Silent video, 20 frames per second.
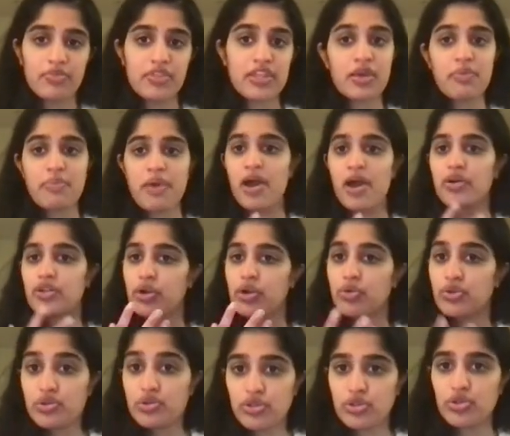Think about
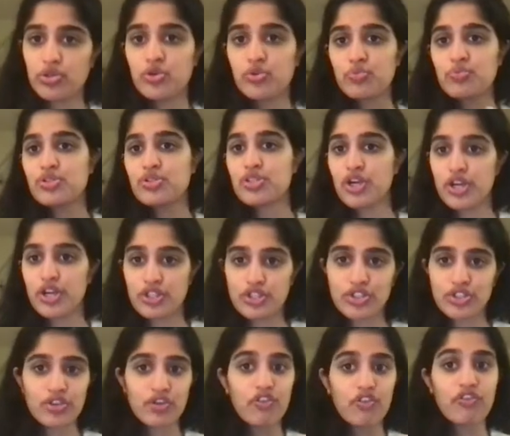YouTube,
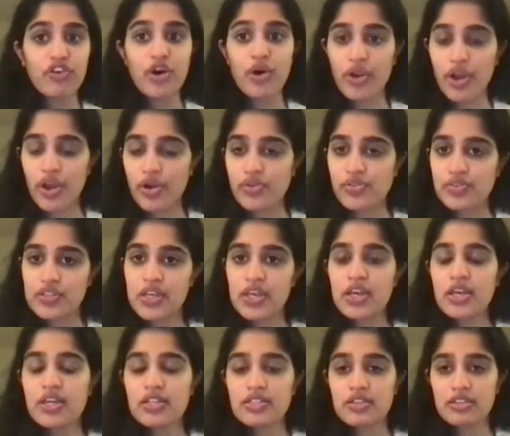search, photos,
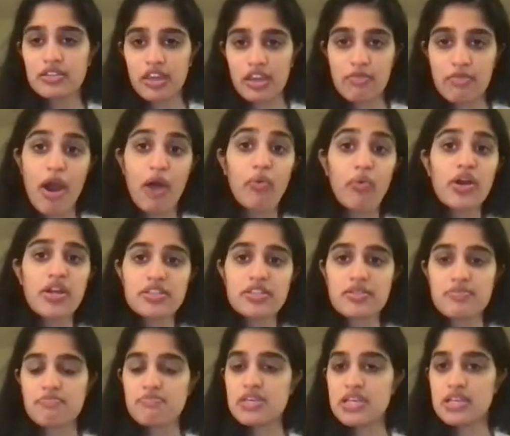to think about what does
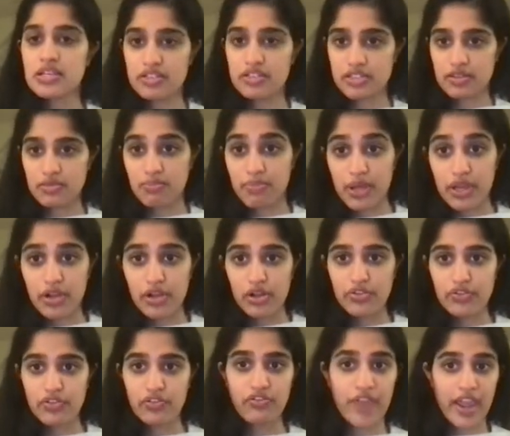it mean to
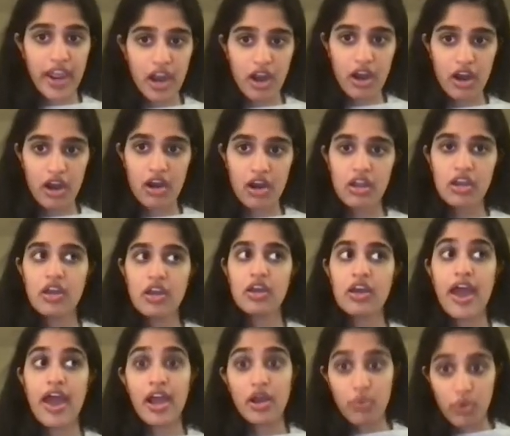build fair
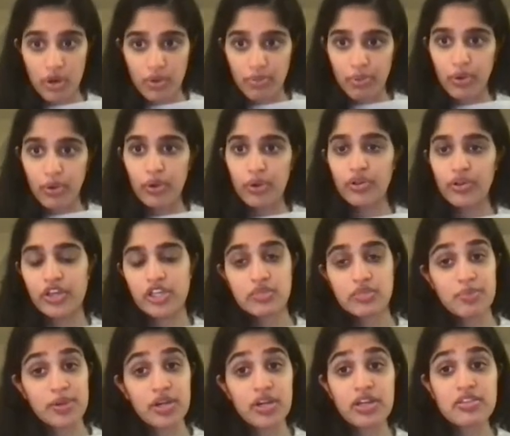equitable
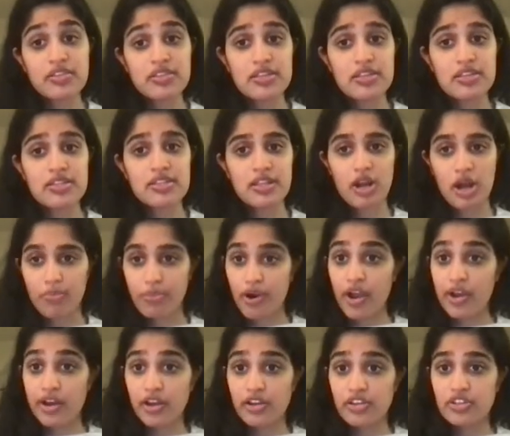experiences in our
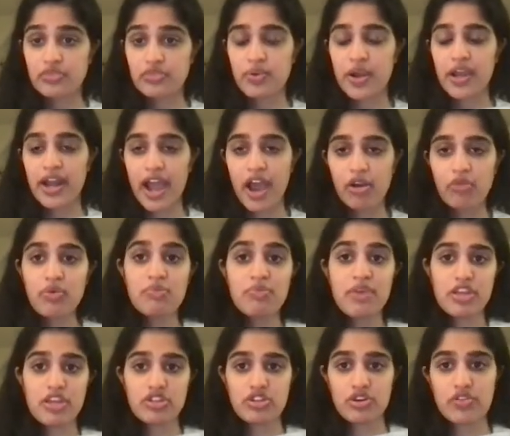products, right? How do we
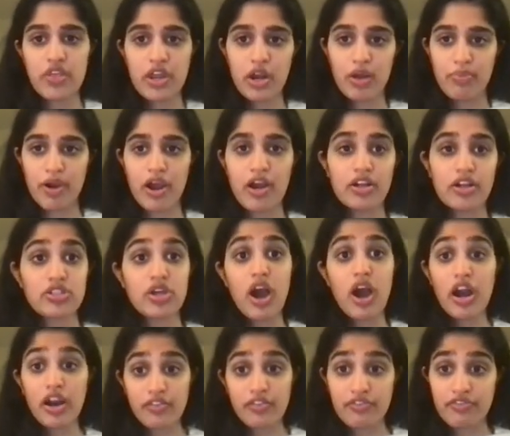make sure that our products
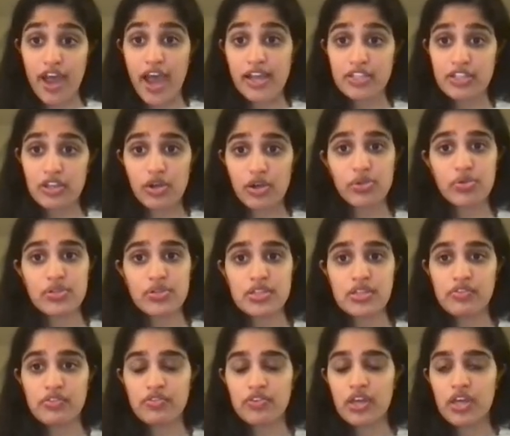are in fact
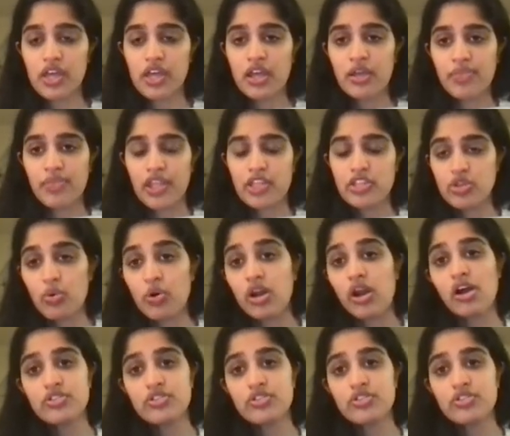inclusive? And so what